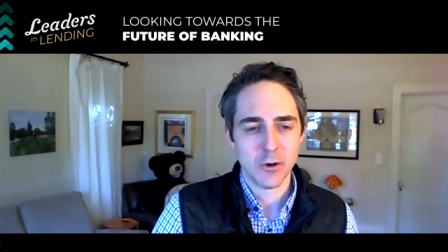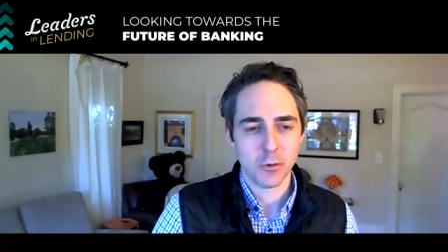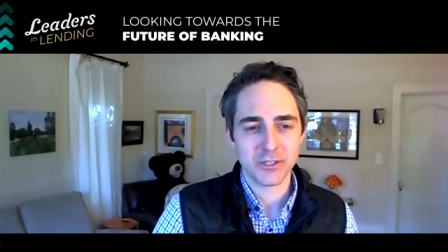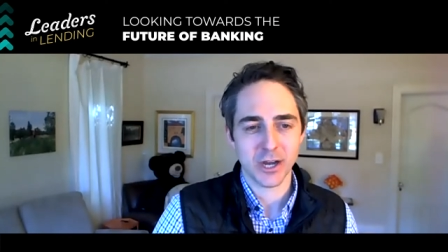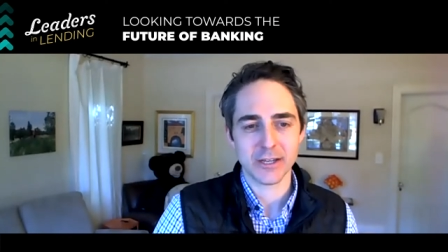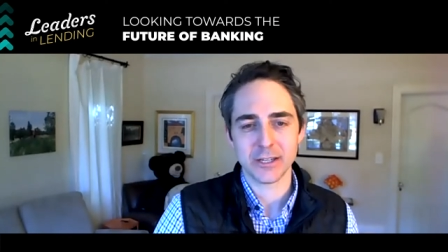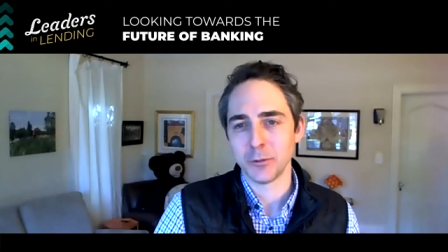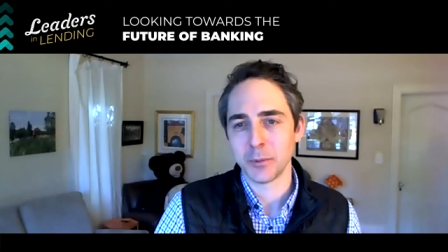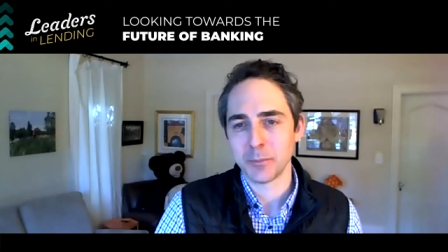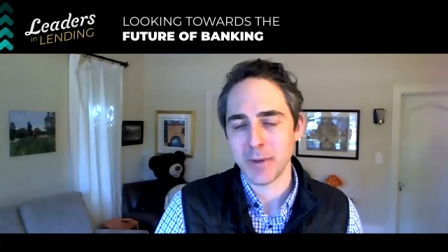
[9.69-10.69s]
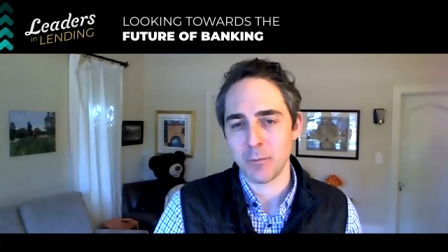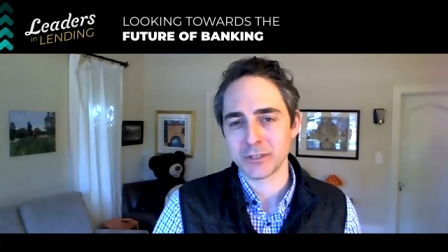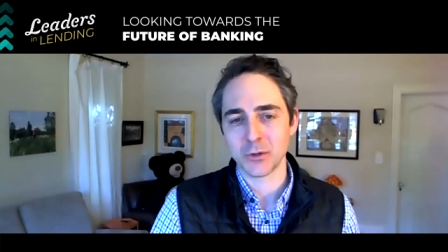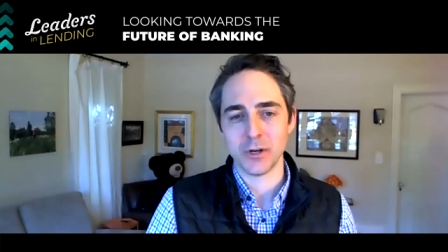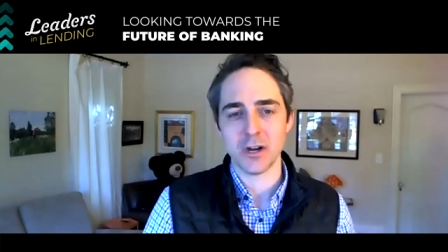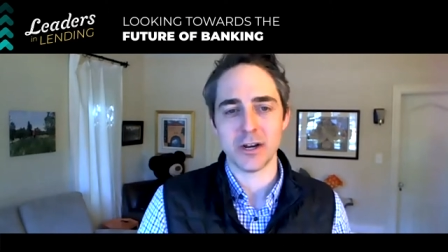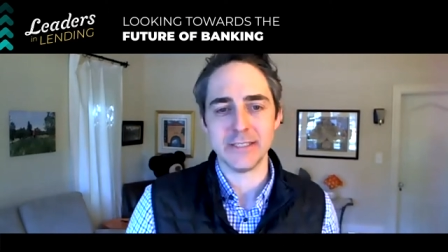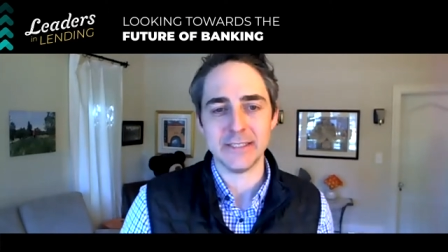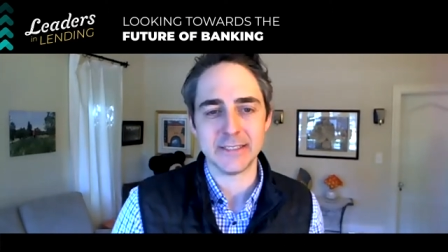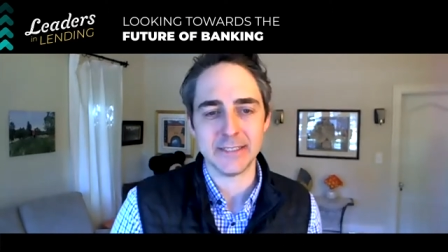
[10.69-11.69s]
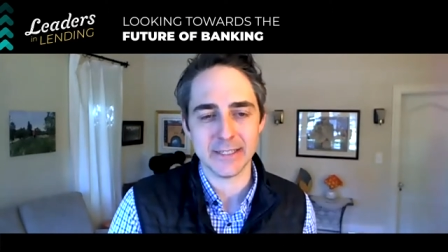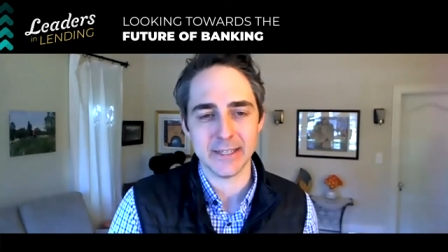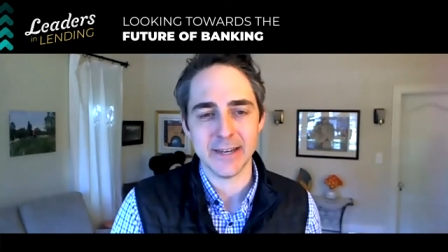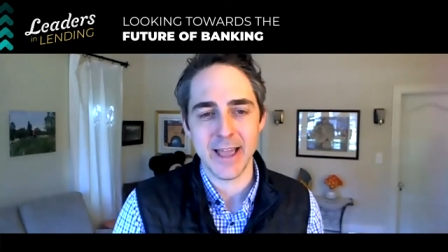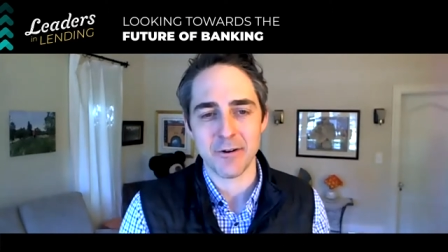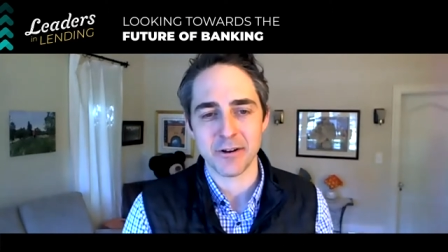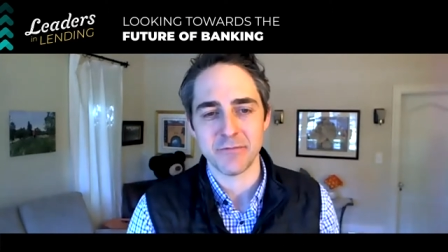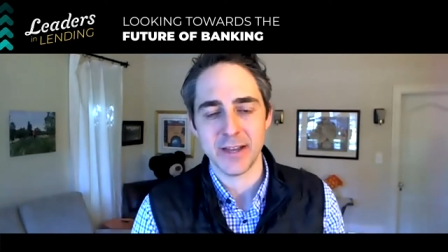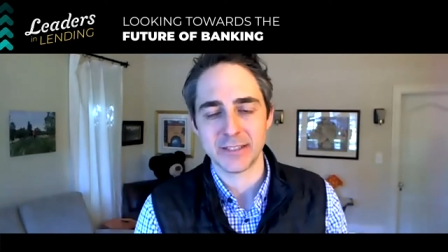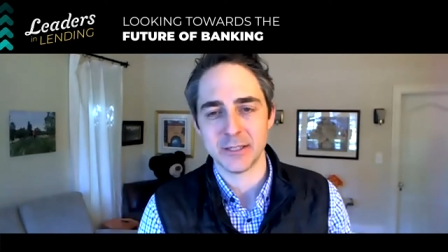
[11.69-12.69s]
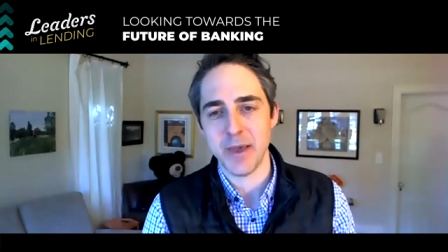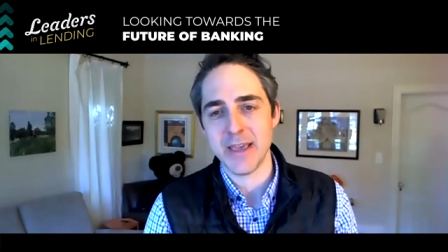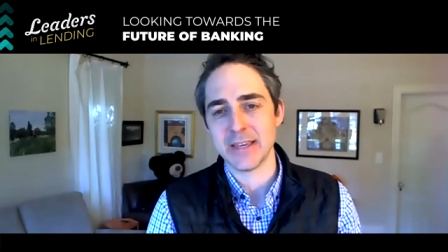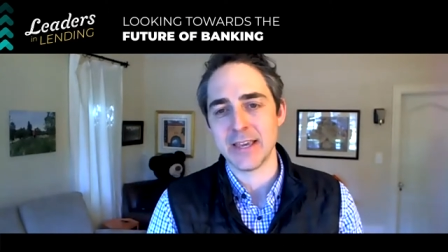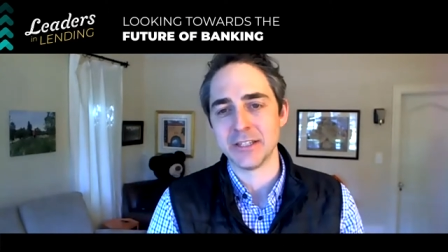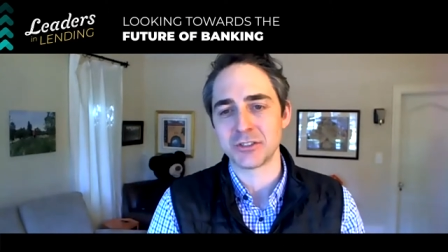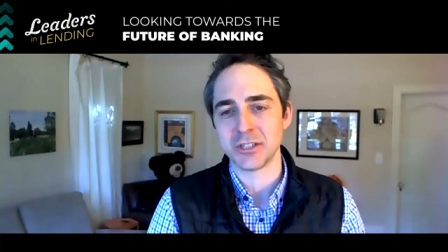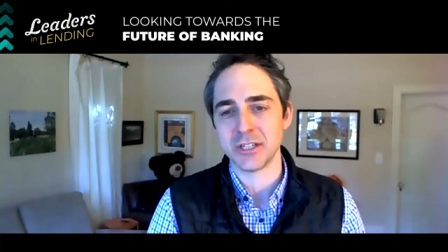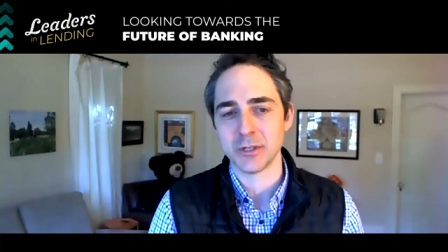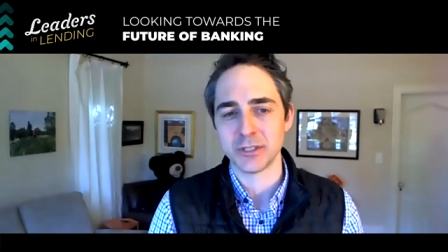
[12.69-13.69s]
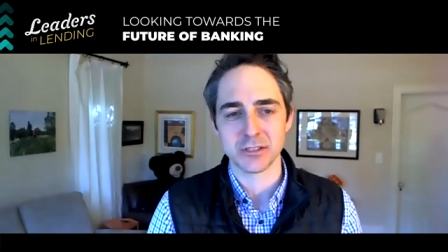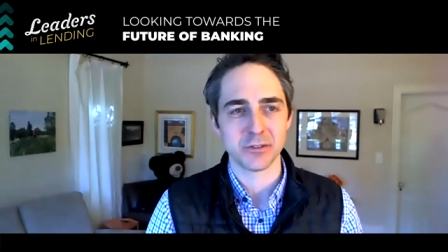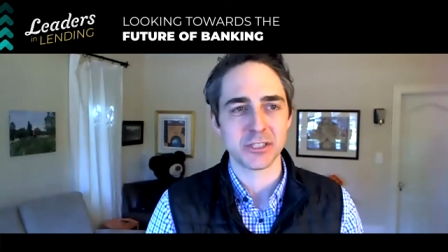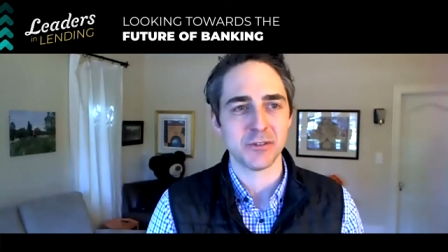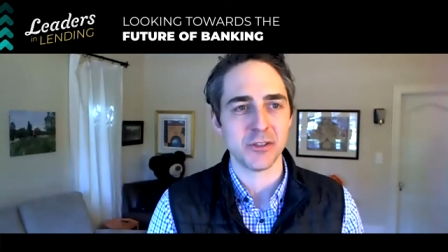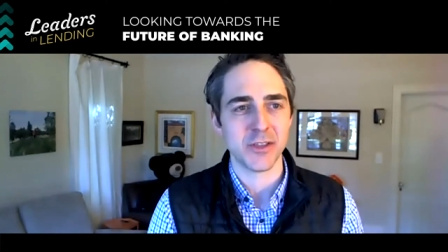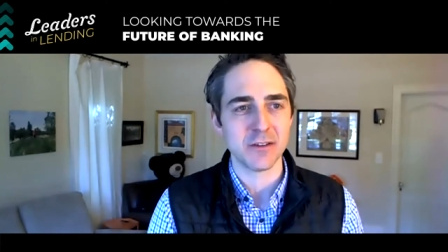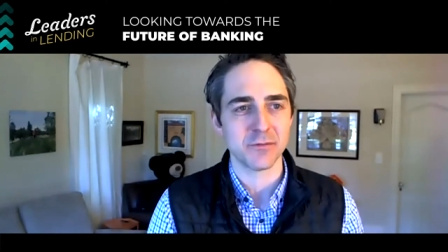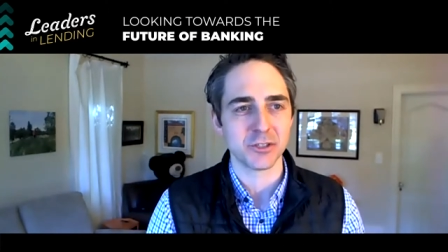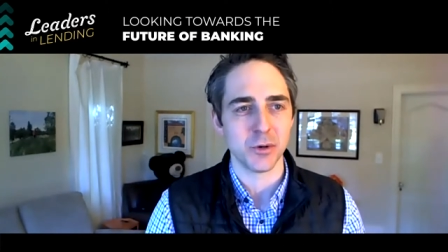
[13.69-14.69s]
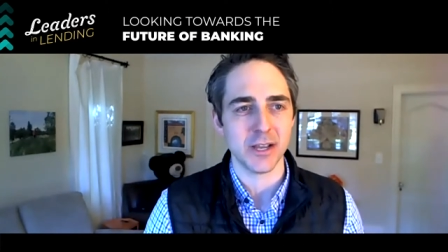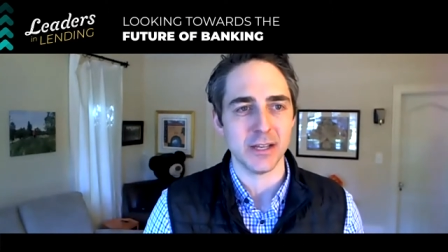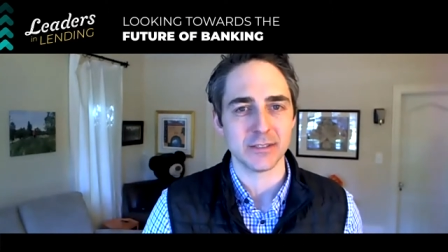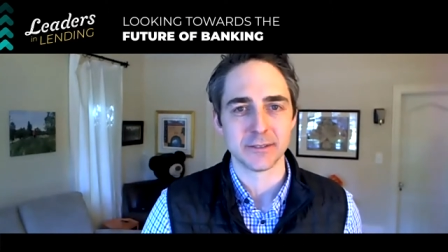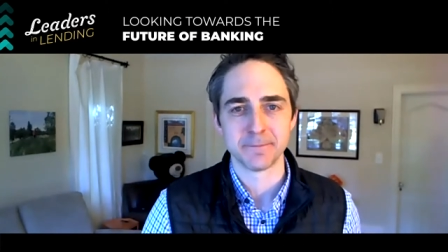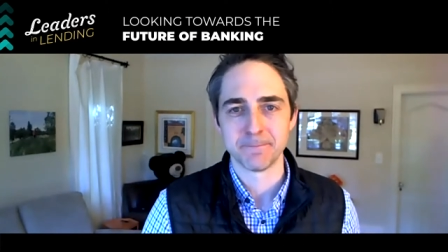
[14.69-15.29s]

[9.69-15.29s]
We're talking a little bit about what's going on in DC and how it affects the banking industry. Richard, first of all, thank you for joining us.